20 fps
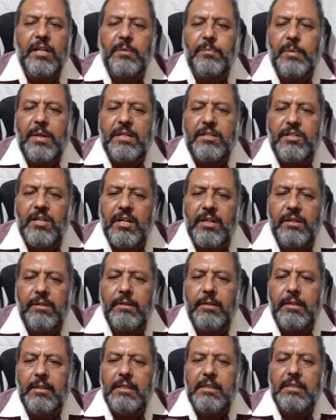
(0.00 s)
pressure,
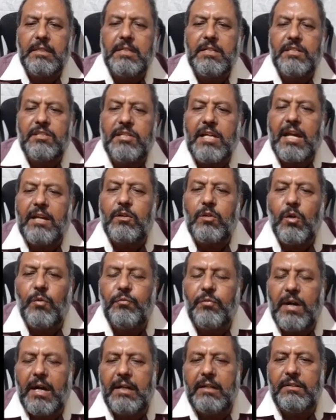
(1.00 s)

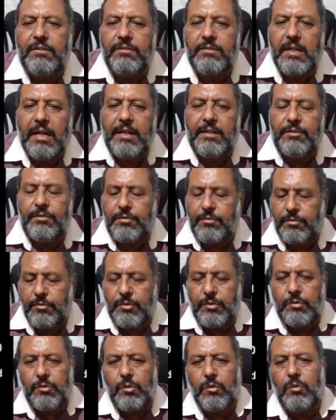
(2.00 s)
psychrophiles, as you
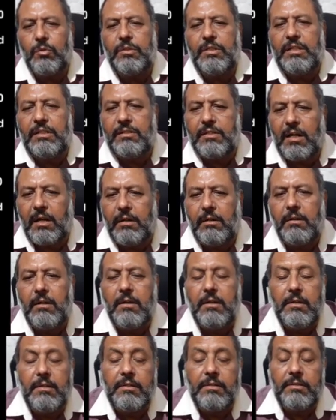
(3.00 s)
know, these are
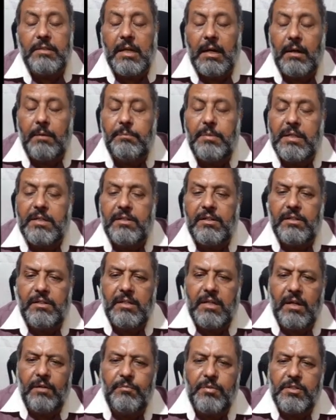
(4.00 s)
the
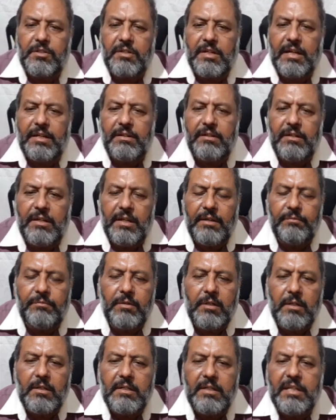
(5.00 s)
bacteria which can live
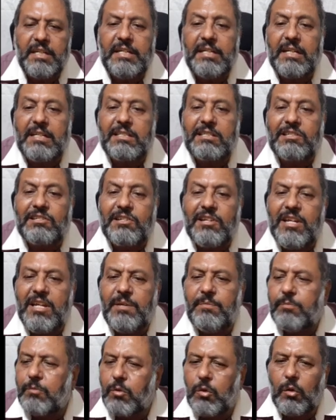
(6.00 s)
in
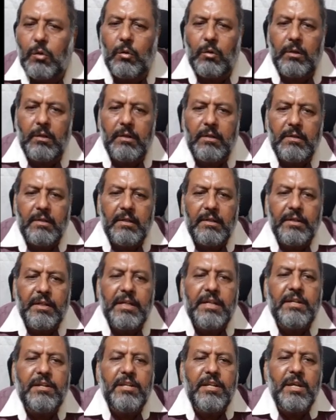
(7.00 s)
extreme cold.
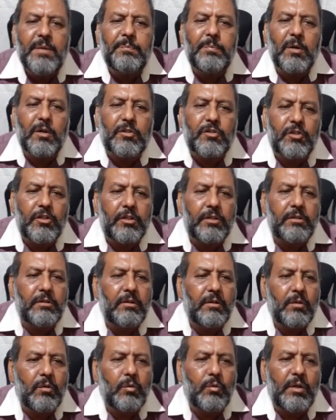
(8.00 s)
In deep ocean,
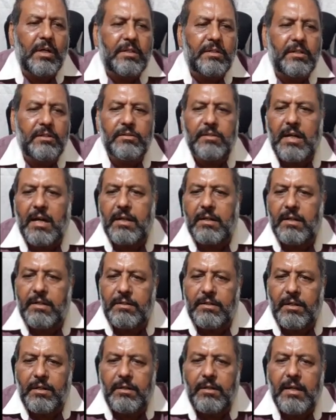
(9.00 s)
waters are
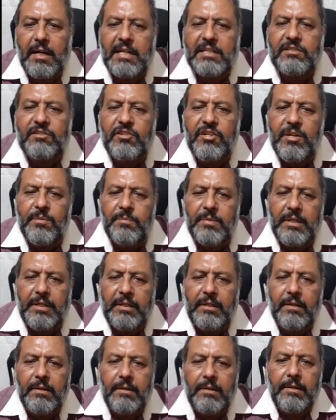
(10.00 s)
under extremely
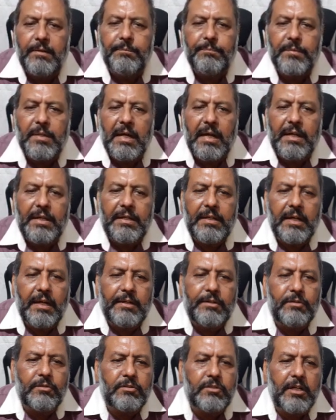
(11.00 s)
high
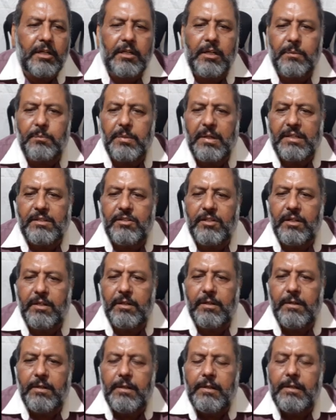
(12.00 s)
hydrostatic pressure.
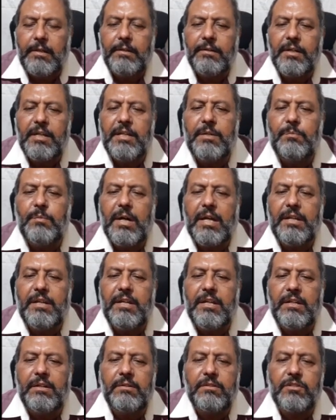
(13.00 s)
In
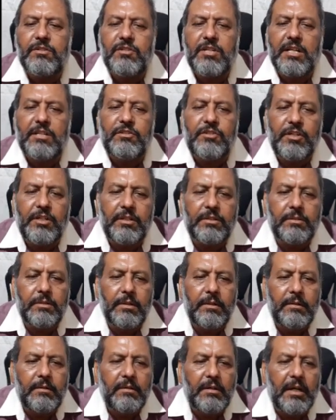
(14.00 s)
marine trenches,
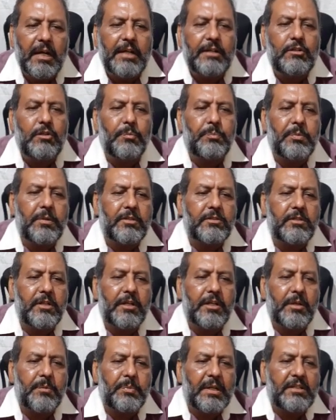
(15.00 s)

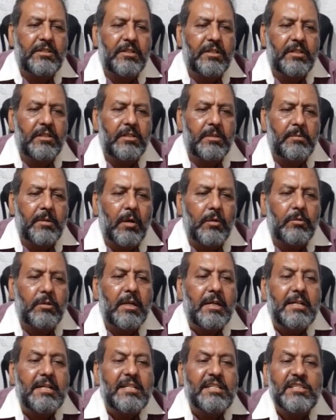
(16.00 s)
hydrostatic pressure is about
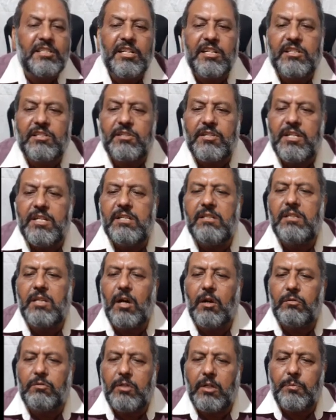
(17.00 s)

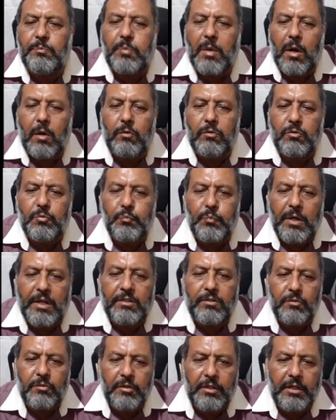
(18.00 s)
16,000 pounds per
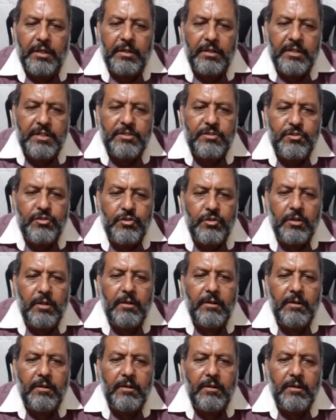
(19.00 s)
square inch